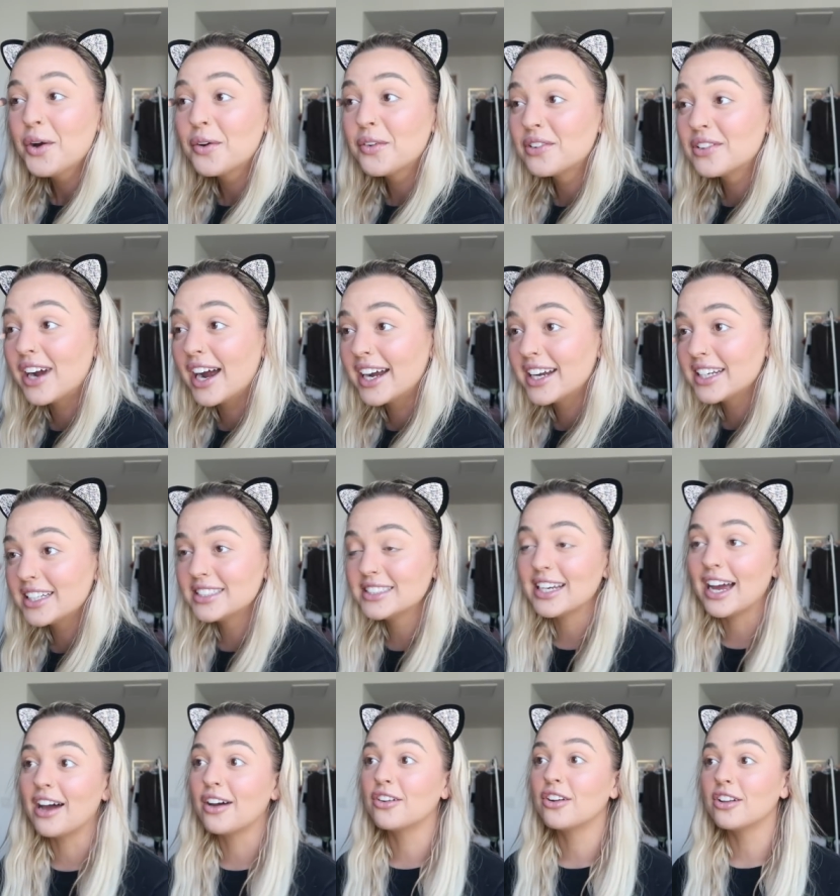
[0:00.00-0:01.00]
writing
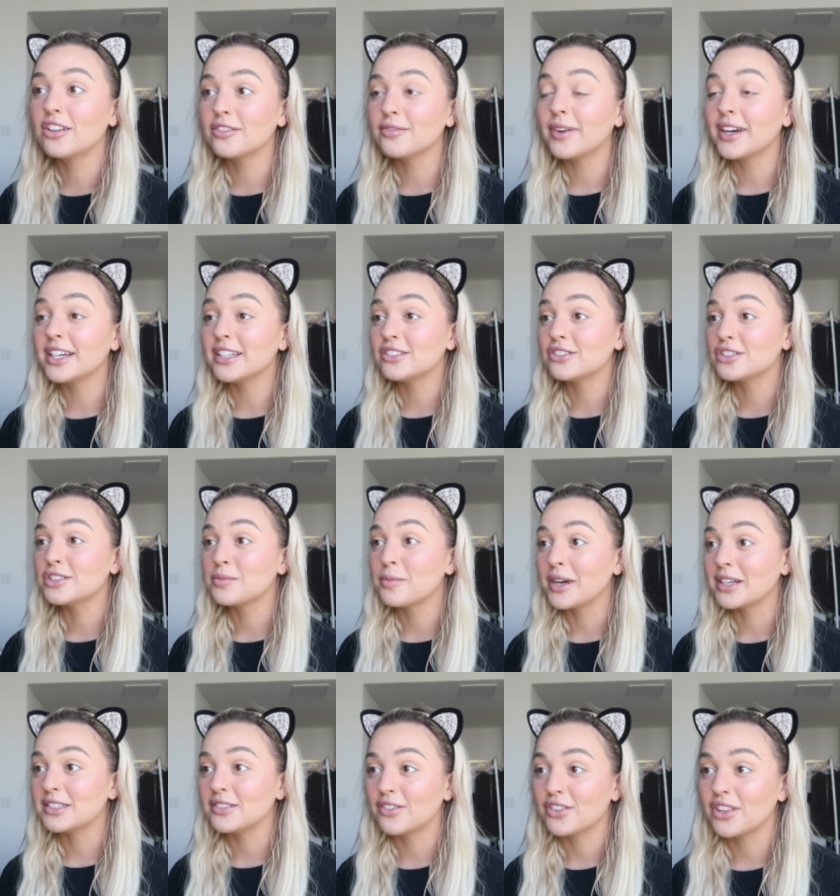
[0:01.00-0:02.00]
down all of my
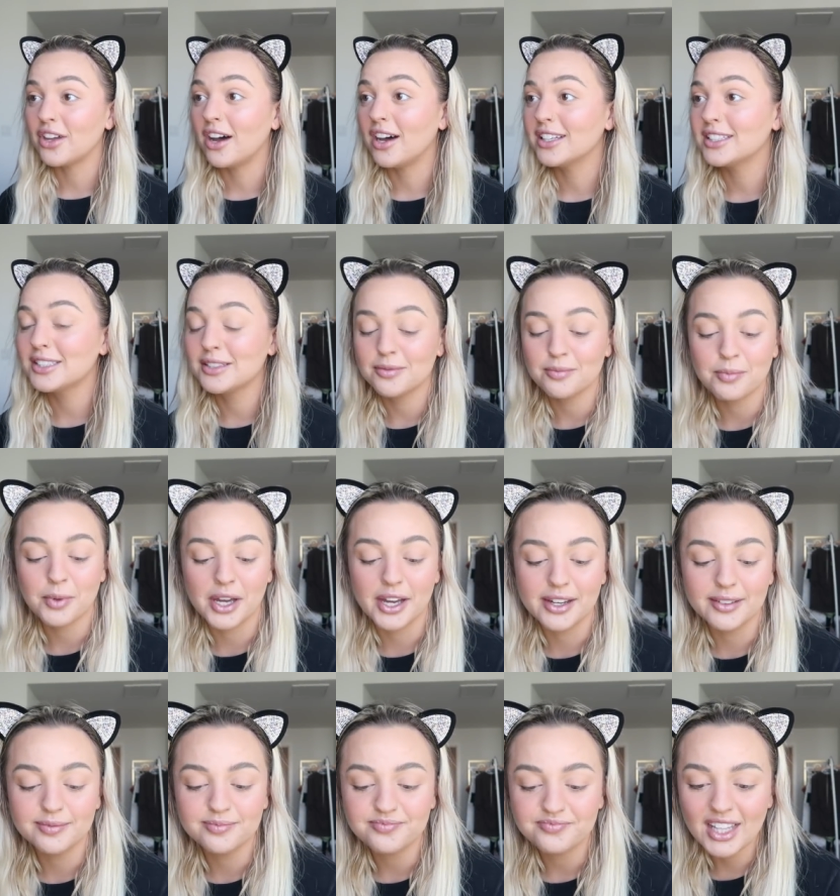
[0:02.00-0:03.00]
introspective thoughts.
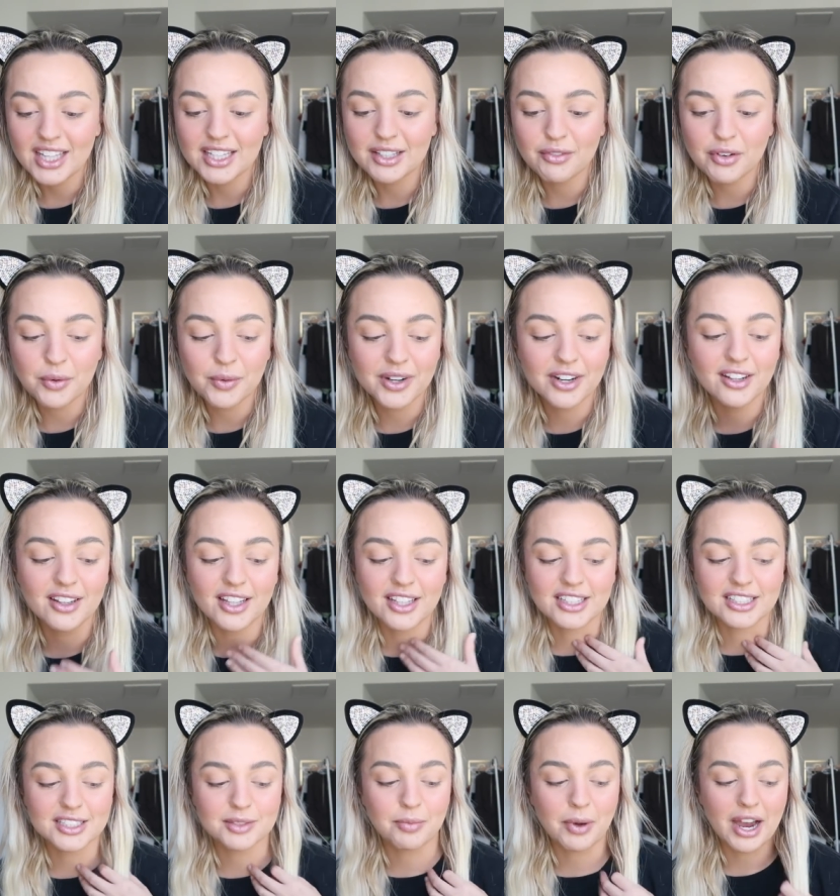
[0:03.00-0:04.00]
But then we went on like
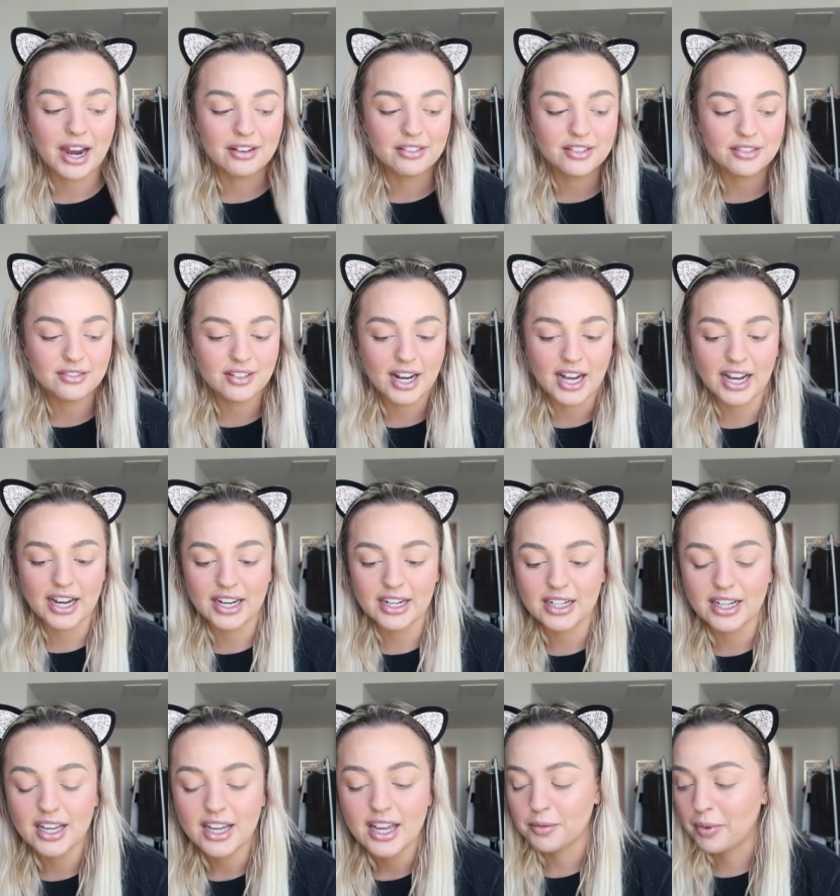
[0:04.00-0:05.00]
this pirate
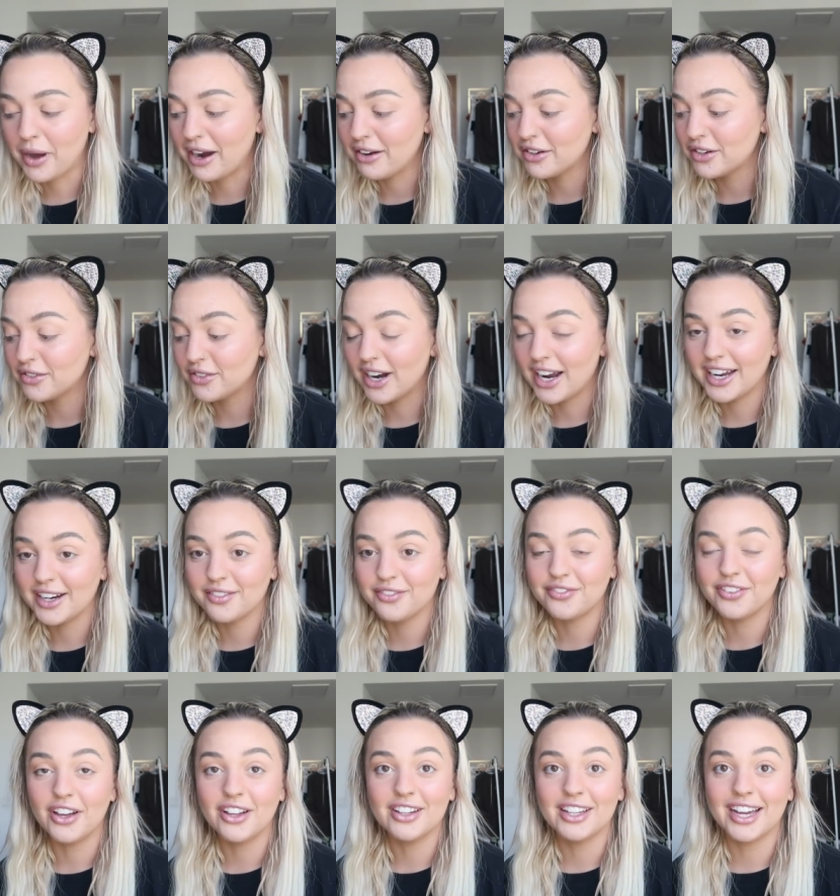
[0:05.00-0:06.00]
ride. The pirate ride
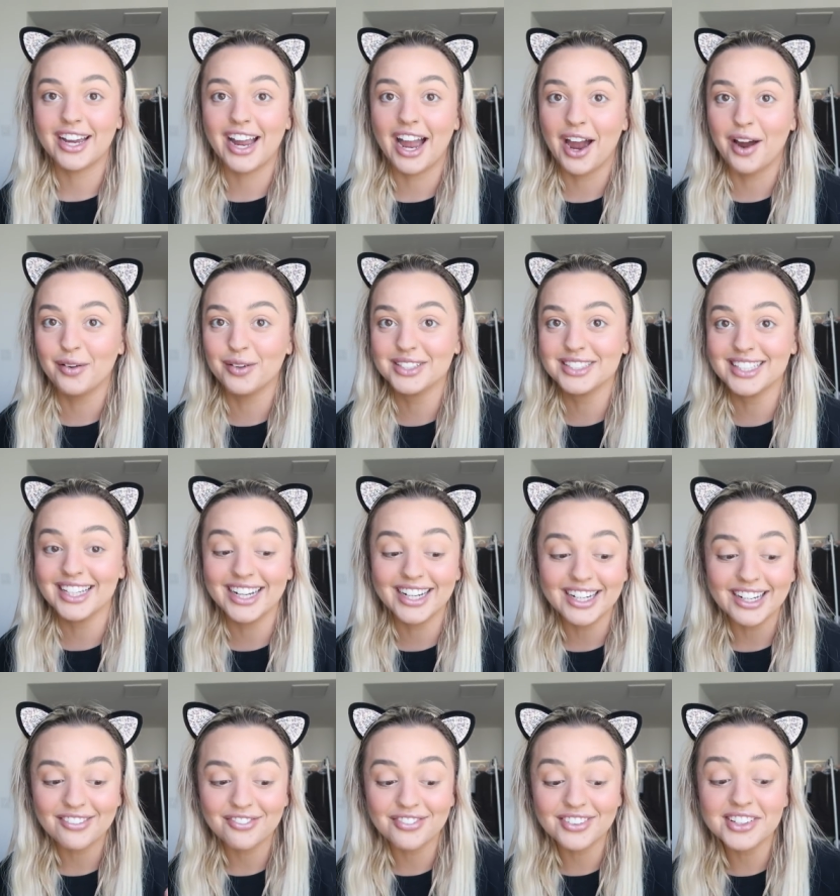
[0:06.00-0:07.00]
felt like I was
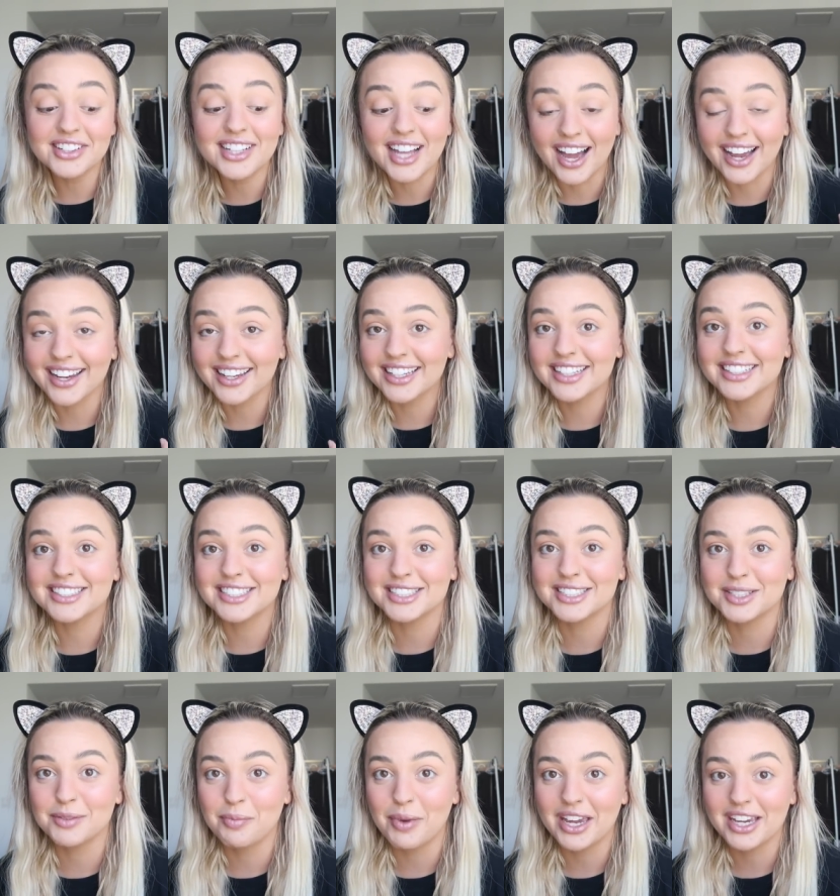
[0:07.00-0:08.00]
like flying into
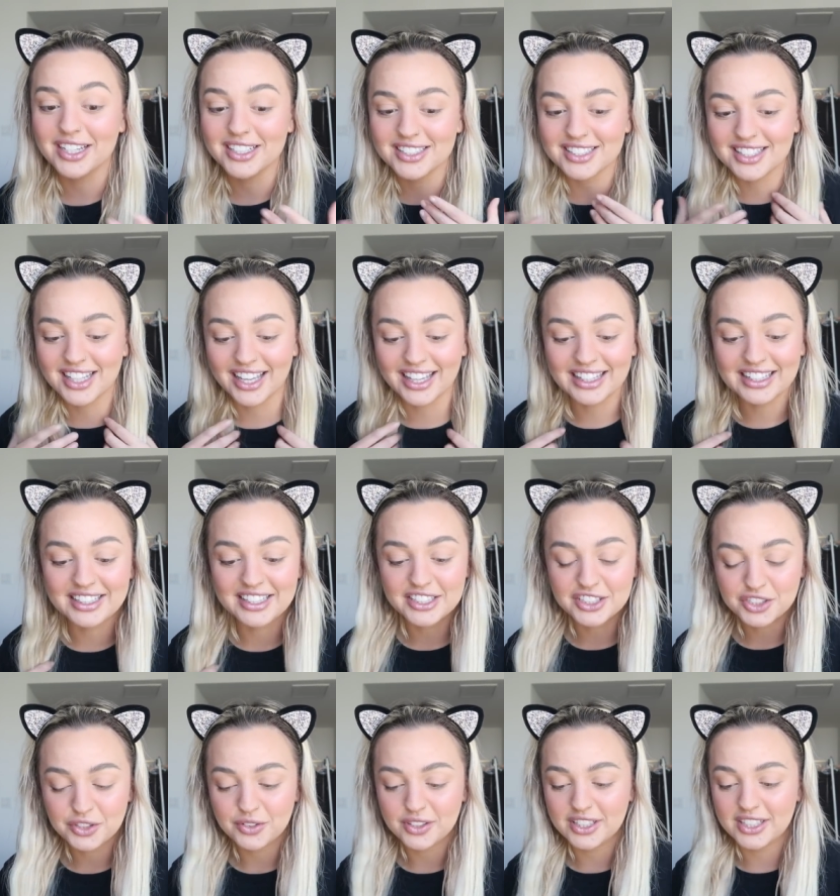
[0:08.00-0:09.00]
space, like
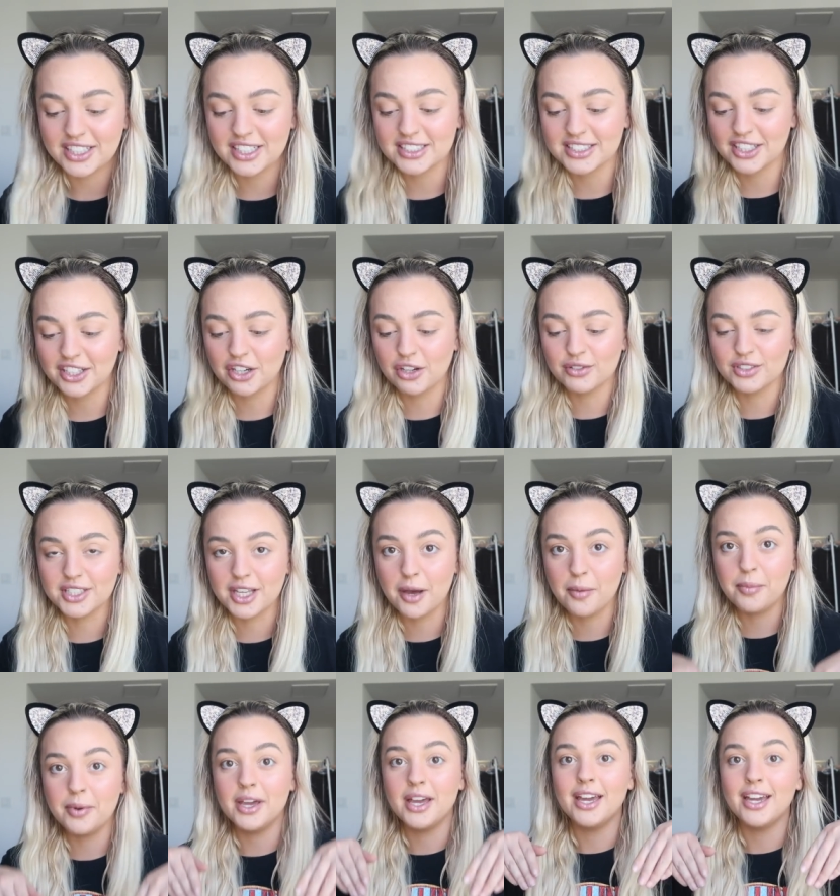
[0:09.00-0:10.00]
literally, because it goes
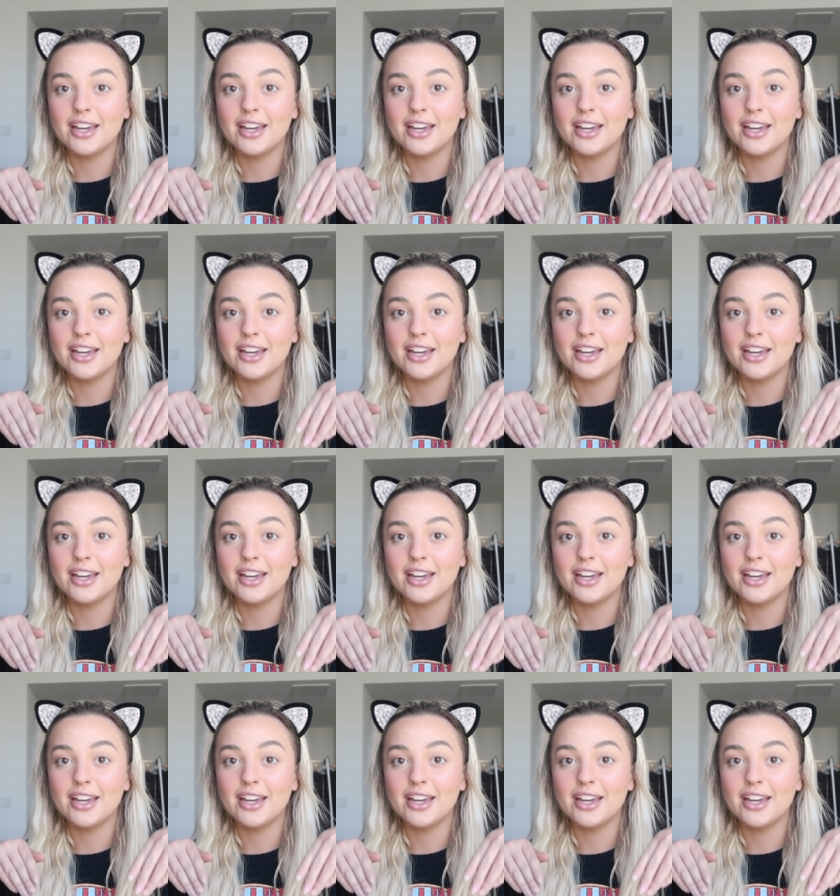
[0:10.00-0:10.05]
up